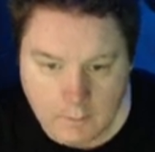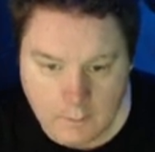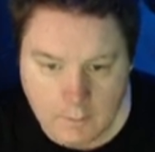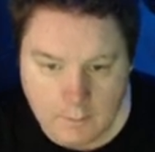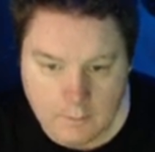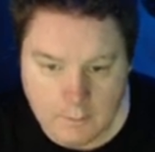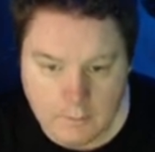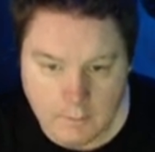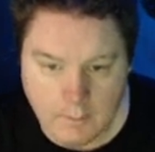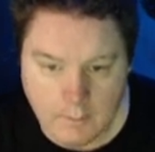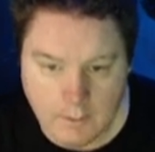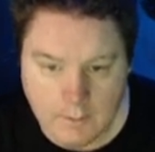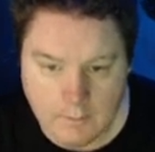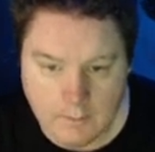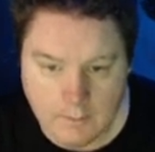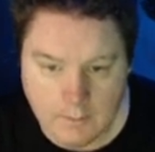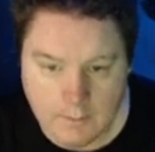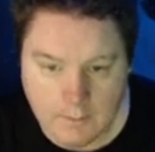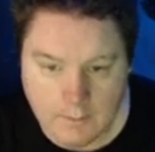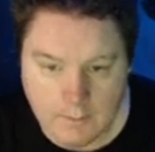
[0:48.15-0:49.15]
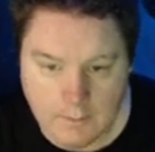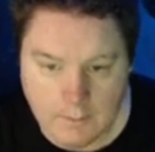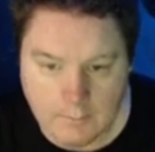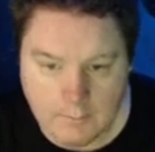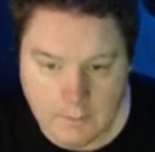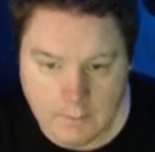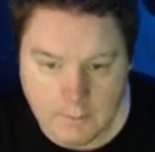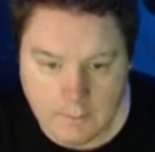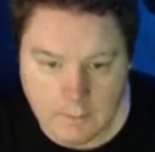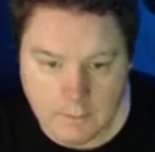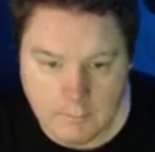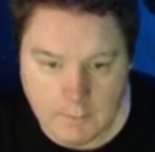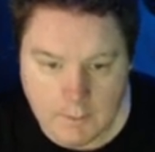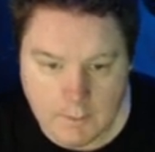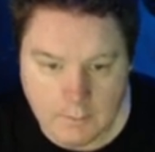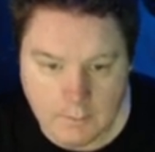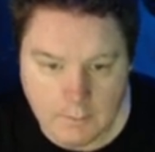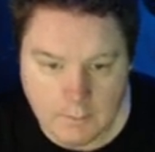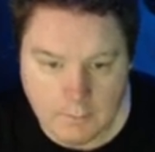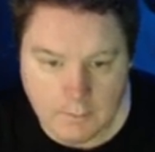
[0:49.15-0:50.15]
can translate into future
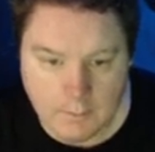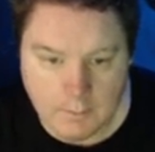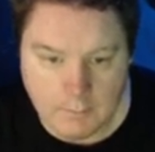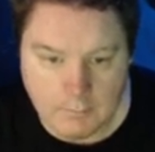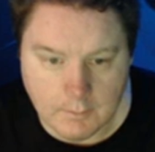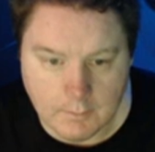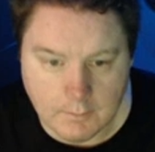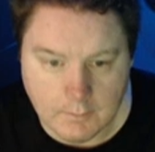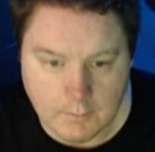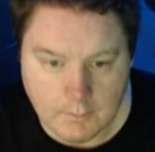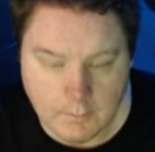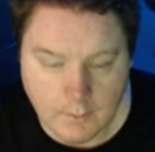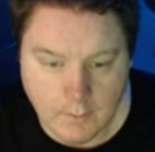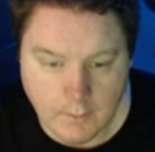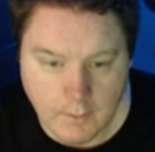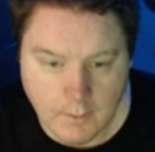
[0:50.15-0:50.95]
medical treatments